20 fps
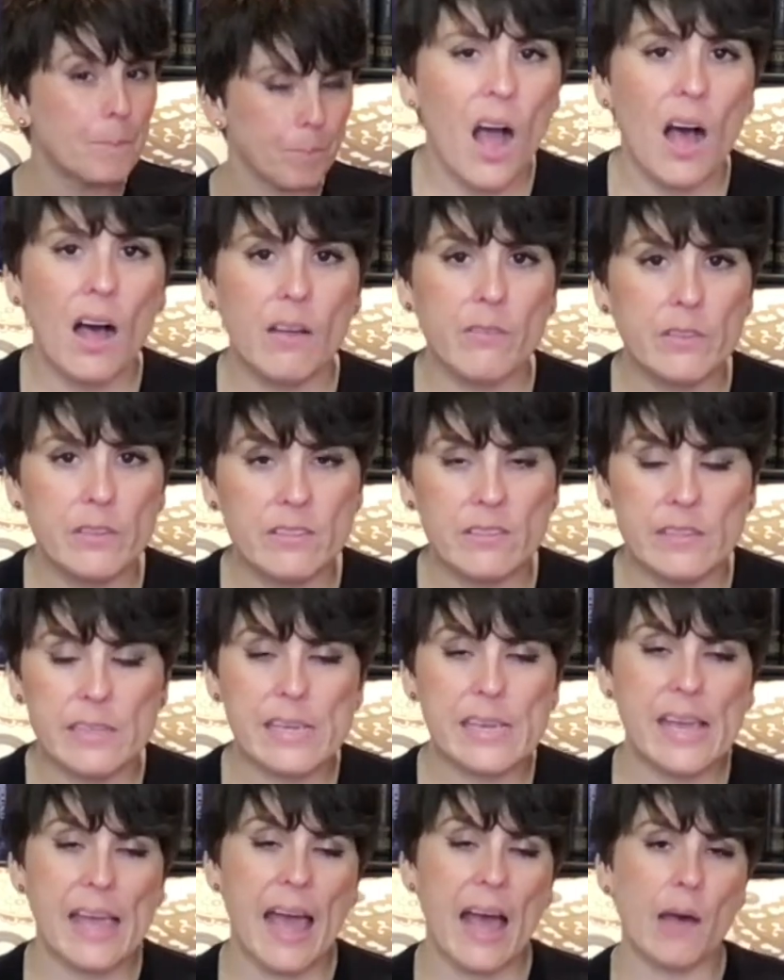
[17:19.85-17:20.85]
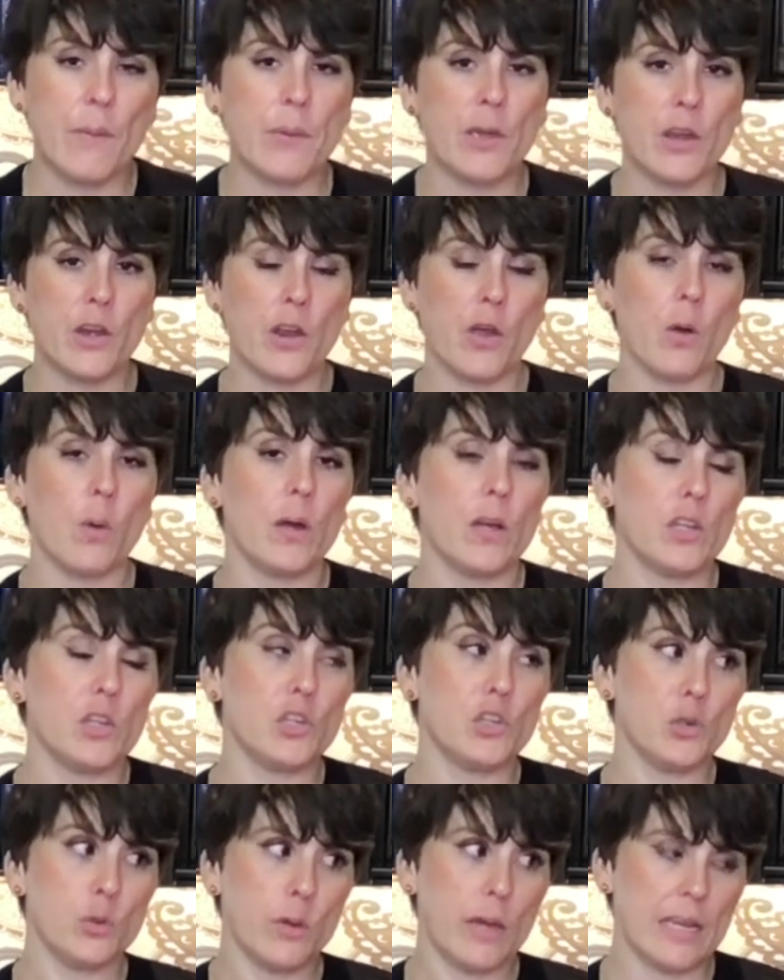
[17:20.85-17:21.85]
Obviously, Abbi and Noah
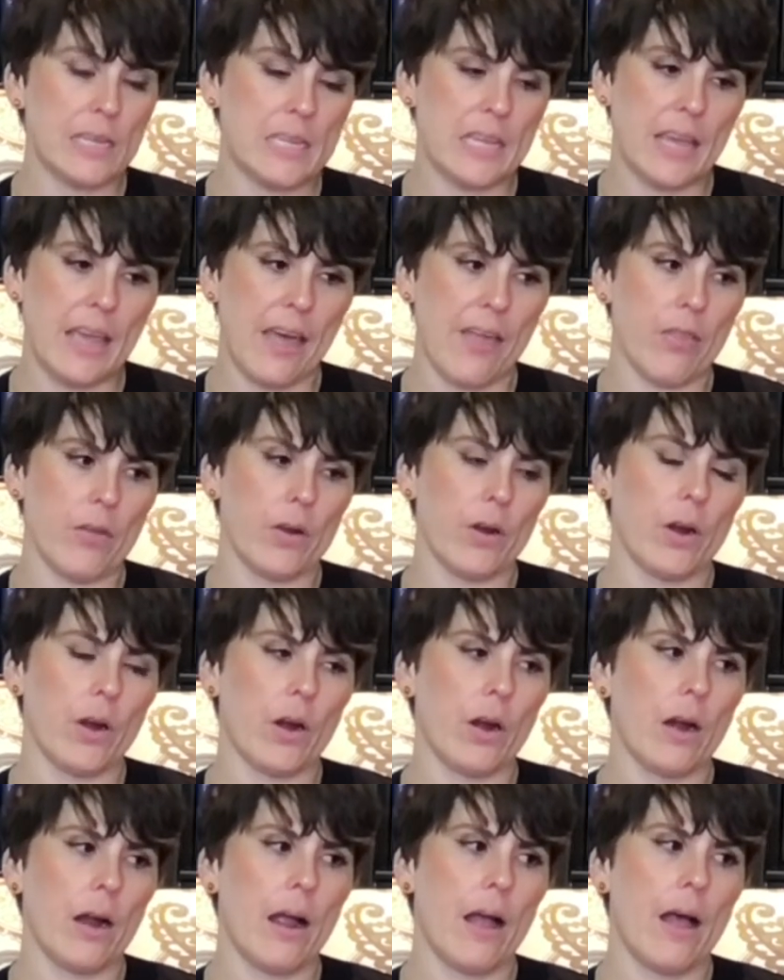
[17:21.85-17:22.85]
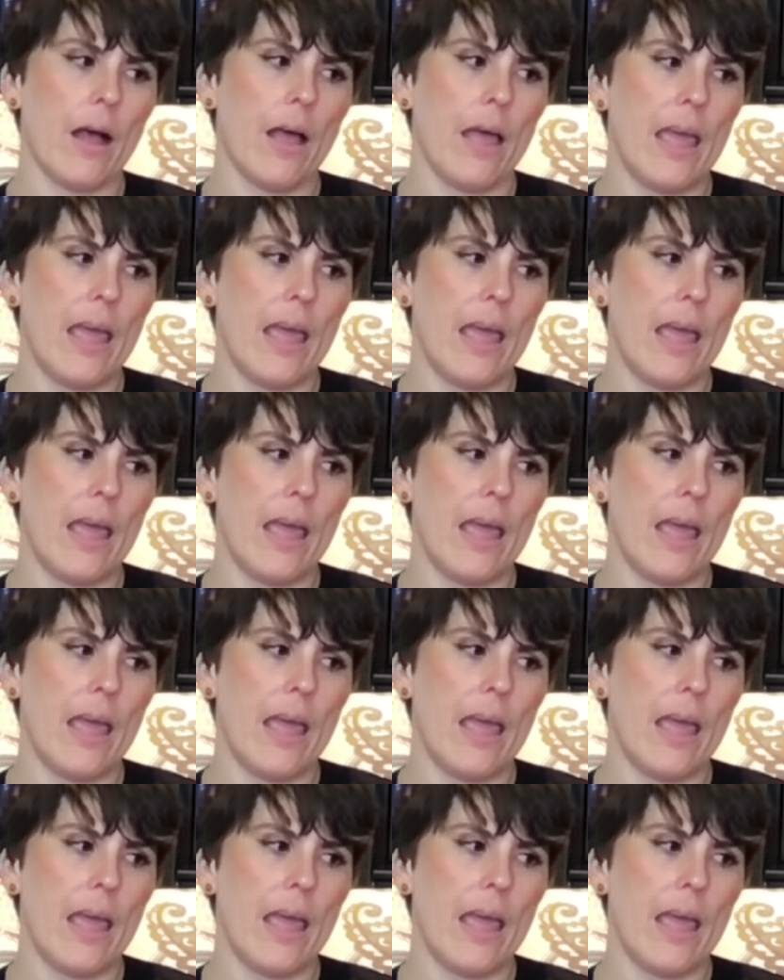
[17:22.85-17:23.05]
do get together,